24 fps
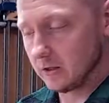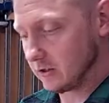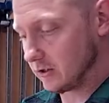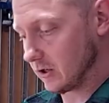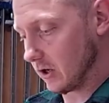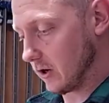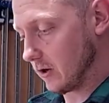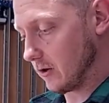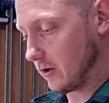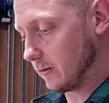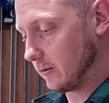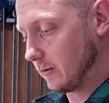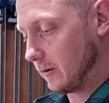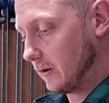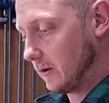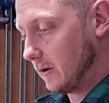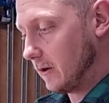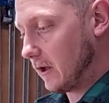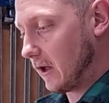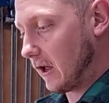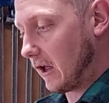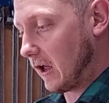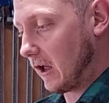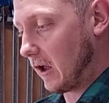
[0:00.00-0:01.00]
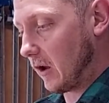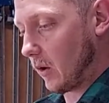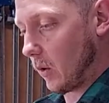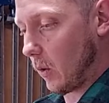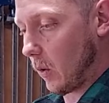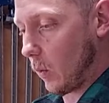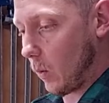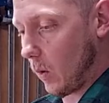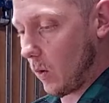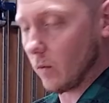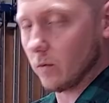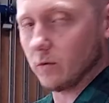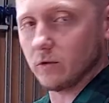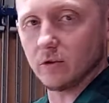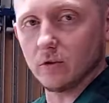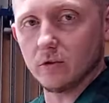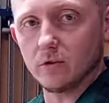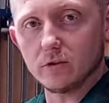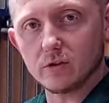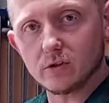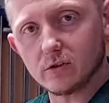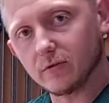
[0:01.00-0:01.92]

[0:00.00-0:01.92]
So what we'll do is,